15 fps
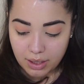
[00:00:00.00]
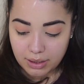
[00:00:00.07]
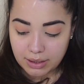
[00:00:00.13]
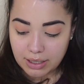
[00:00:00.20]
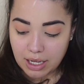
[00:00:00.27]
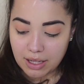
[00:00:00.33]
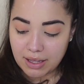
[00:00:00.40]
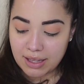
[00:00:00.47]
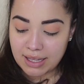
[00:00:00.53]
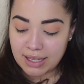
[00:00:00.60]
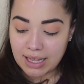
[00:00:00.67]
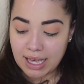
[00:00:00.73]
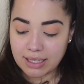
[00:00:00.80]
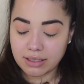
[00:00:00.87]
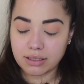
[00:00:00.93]
Now
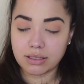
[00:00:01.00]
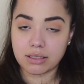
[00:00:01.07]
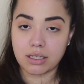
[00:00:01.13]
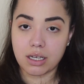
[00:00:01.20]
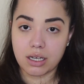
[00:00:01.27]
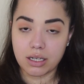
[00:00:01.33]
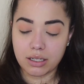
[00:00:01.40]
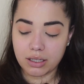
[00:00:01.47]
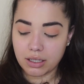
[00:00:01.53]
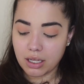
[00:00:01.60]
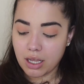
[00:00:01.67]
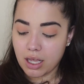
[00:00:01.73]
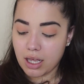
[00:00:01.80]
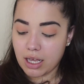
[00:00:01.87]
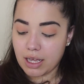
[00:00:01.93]
that that's done,
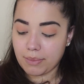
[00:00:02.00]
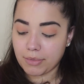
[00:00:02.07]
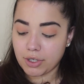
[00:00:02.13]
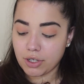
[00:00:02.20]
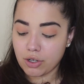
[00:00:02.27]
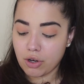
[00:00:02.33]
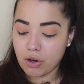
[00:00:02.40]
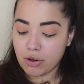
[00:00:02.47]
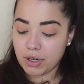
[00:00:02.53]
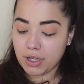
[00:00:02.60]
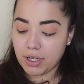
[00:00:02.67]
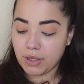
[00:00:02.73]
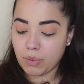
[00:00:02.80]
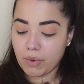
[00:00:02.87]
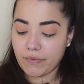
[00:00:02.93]
I'm gonna go
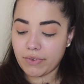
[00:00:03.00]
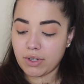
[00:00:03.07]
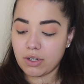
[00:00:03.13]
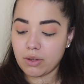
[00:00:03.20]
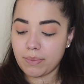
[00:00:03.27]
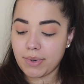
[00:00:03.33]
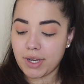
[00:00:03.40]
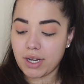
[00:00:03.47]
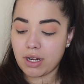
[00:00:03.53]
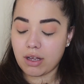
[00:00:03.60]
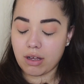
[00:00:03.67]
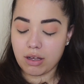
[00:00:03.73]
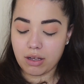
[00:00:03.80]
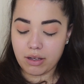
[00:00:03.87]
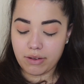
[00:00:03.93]
in with a little bit
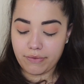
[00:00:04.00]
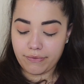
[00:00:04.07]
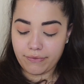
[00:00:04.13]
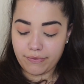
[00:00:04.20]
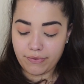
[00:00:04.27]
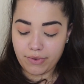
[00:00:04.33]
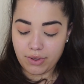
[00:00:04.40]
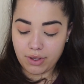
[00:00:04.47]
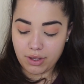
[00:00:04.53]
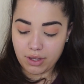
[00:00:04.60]
of